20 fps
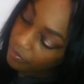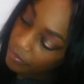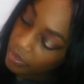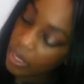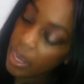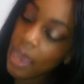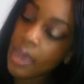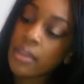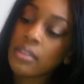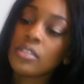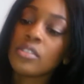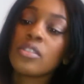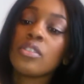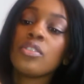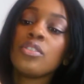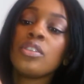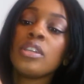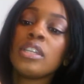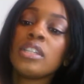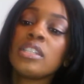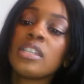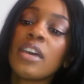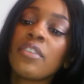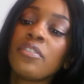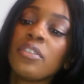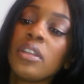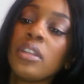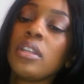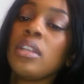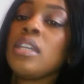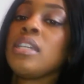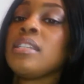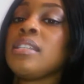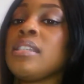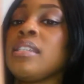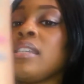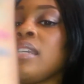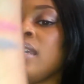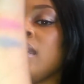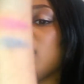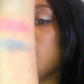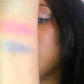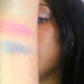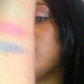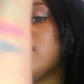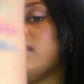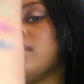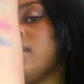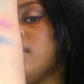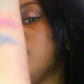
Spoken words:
Yeah, so you can definitely see it is